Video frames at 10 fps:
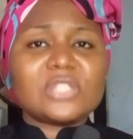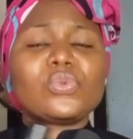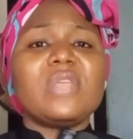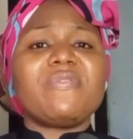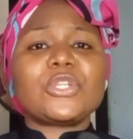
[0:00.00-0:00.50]
So
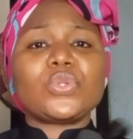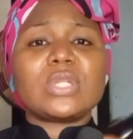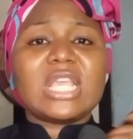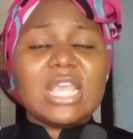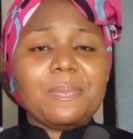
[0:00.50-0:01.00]
if I
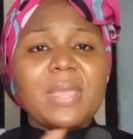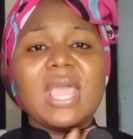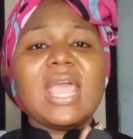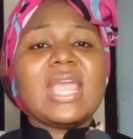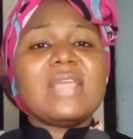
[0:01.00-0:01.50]
should keep
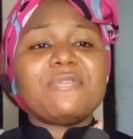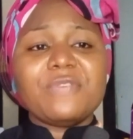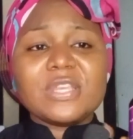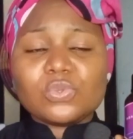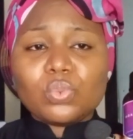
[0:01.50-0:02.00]
a
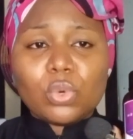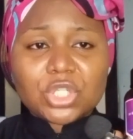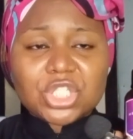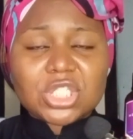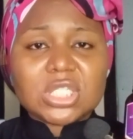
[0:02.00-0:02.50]
face
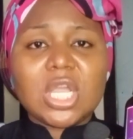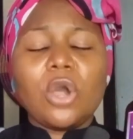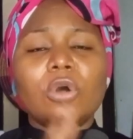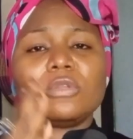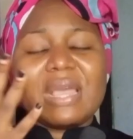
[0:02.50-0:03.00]
wash
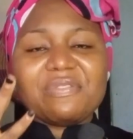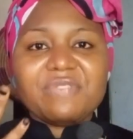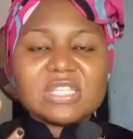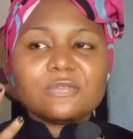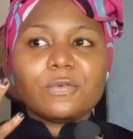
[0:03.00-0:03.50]
on my
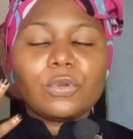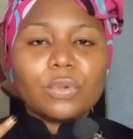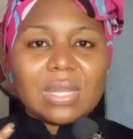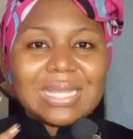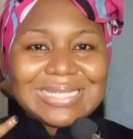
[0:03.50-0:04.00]
face for
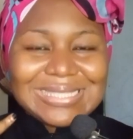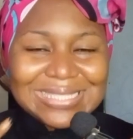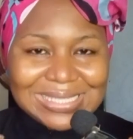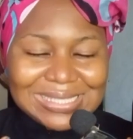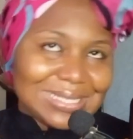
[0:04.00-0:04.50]
longer than
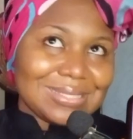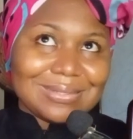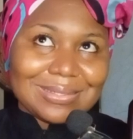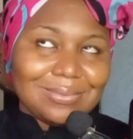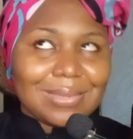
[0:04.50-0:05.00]
necessary,